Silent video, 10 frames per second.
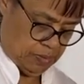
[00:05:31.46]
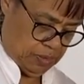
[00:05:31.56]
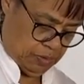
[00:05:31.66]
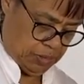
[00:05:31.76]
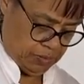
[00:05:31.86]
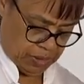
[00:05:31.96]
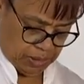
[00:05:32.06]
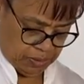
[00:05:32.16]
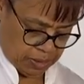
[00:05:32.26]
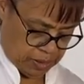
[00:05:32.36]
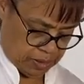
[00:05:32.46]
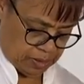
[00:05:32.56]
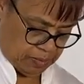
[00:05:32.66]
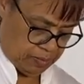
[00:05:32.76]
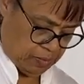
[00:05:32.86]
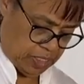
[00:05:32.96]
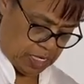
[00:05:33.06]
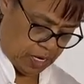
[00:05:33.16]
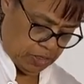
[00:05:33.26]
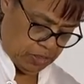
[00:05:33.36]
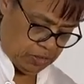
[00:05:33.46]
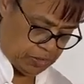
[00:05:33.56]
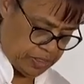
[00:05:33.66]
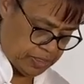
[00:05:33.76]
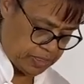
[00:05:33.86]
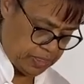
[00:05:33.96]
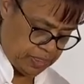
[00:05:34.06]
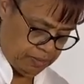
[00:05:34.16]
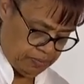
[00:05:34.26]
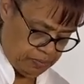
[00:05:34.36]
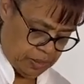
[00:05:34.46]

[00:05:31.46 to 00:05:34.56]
What you do is get all your ingredients in.